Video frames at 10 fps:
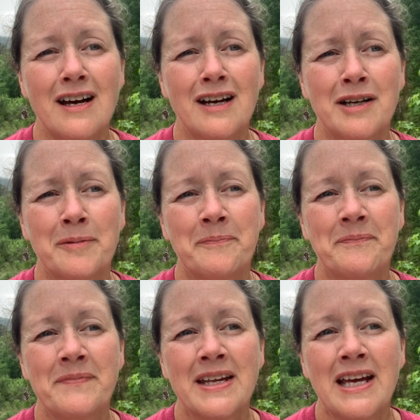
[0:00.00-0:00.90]
So
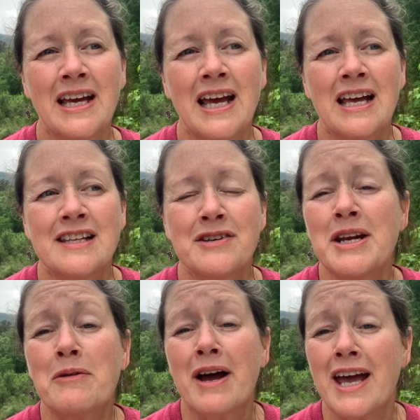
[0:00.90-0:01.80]

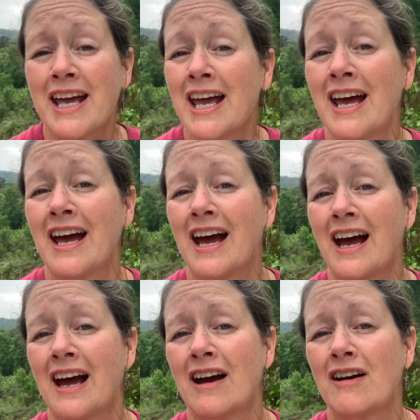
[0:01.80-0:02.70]
anyway,
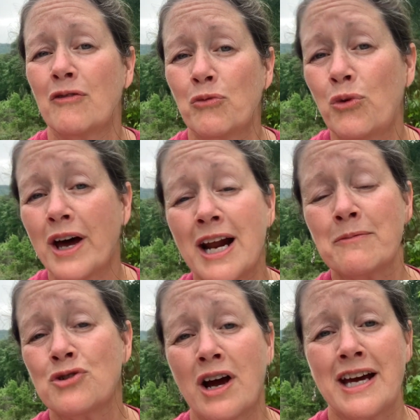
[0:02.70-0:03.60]
what I'm
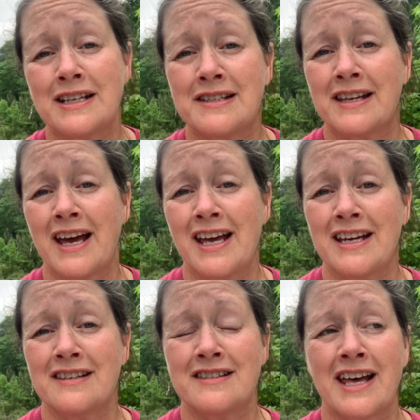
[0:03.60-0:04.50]
trying to say
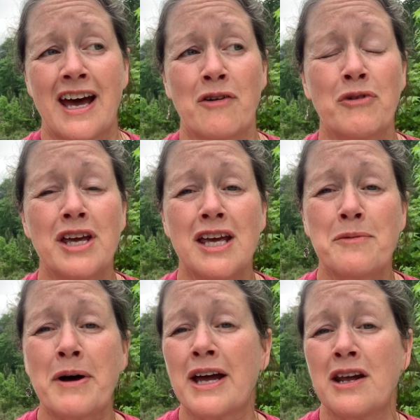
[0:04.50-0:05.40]
is that we
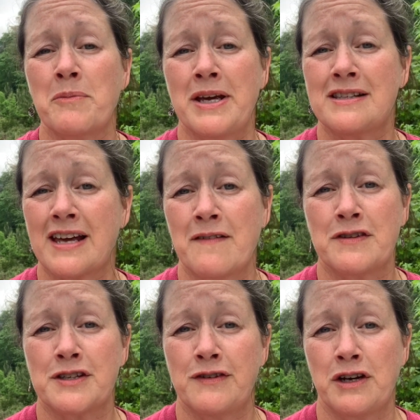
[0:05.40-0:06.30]
by no means have
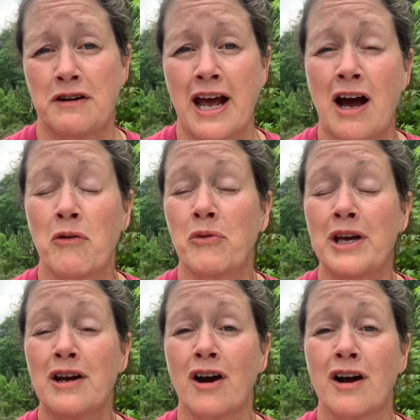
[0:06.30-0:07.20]
this figured out.
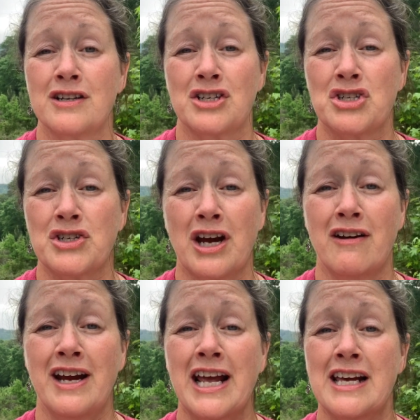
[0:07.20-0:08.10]
We are just
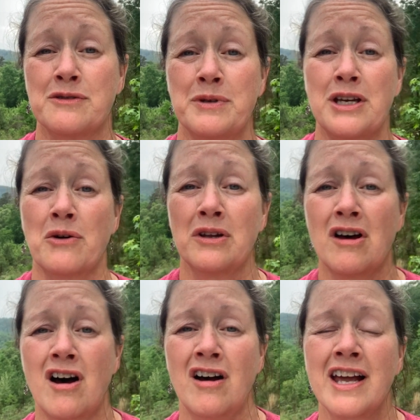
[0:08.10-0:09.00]
sharing as we go
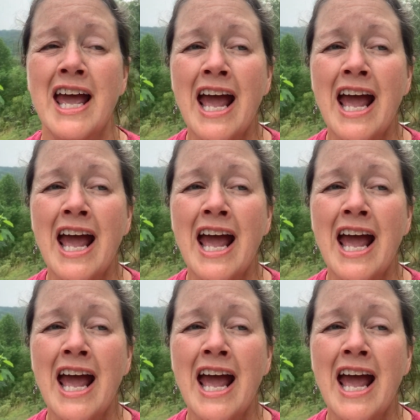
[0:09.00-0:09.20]
along.